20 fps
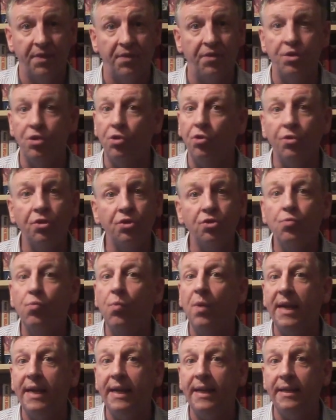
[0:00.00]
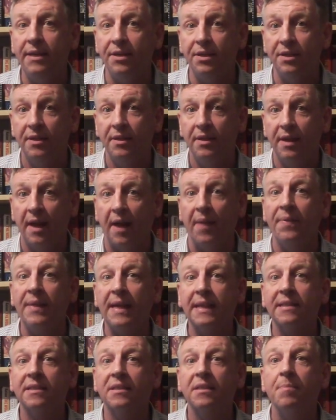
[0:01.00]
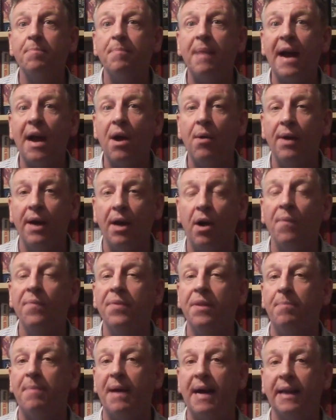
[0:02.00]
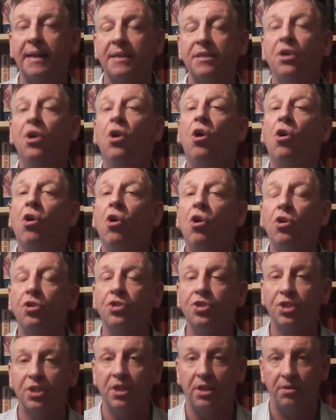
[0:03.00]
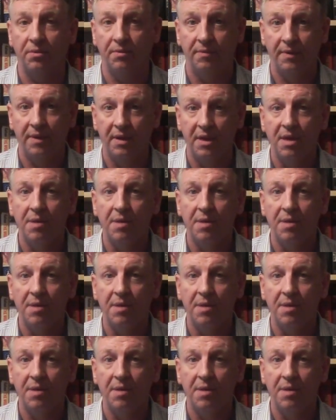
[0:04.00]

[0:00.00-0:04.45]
The others waned, and that's the power of the ballots. Also,